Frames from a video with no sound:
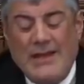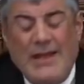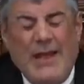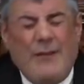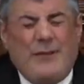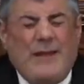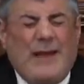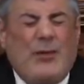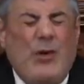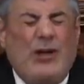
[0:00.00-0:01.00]
If
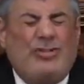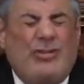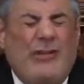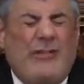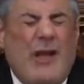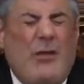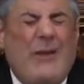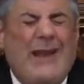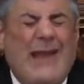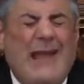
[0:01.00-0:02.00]
the questions are
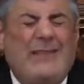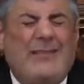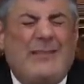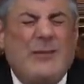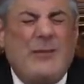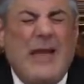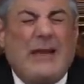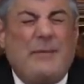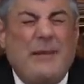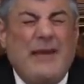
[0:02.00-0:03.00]
relates to
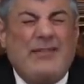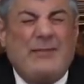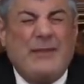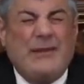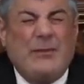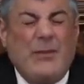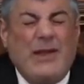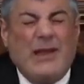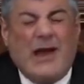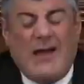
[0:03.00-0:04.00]
make peace
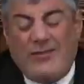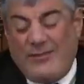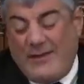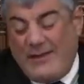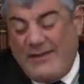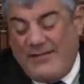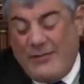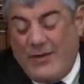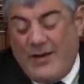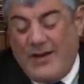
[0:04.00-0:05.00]
between a husband and
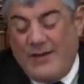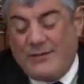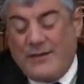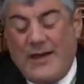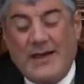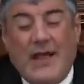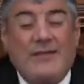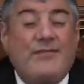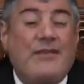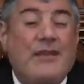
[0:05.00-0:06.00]
his wife, I
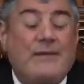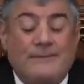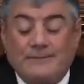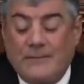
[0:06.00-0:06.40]
answer.